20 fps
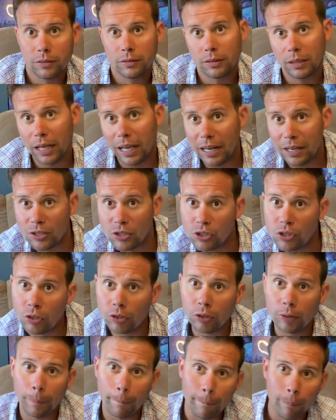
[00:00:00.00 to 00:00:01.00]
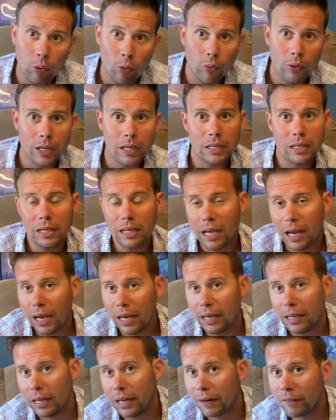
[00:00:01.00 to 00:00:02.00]
at a certain point, you kind
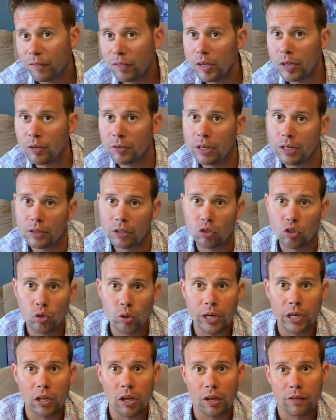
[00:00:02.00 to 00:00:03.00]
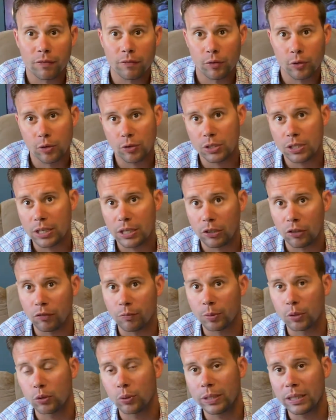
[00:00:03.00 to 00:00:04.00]
of got to figure out the trade off for yourself
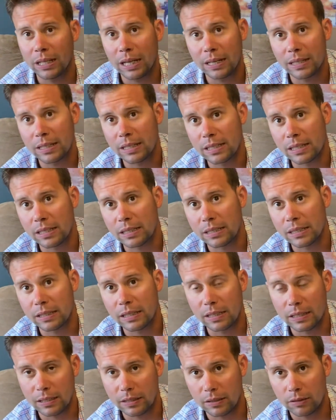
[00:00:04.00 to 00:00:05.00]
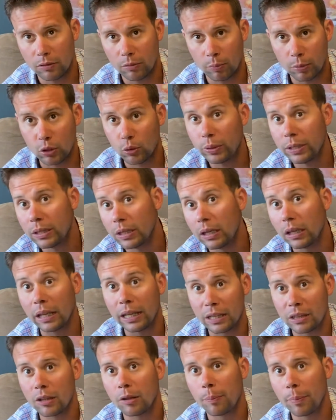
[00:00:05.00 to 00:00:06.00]
between that distance, between the
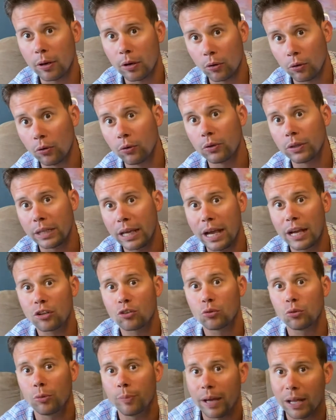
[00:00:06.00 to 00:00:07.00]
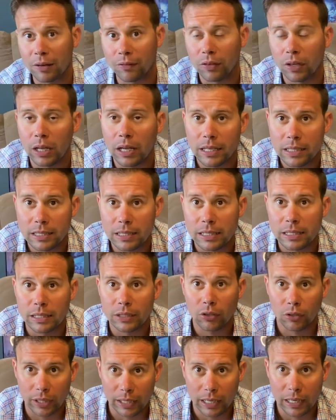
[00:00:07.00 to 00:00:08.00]
length of the barrel and the actual amount of velocity and
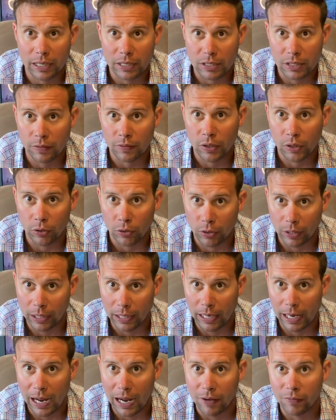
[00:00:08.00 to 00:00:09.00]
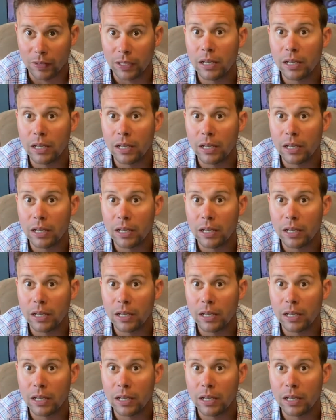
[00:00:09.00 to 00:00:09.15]
all that kind of stuff that you're going to get out of it.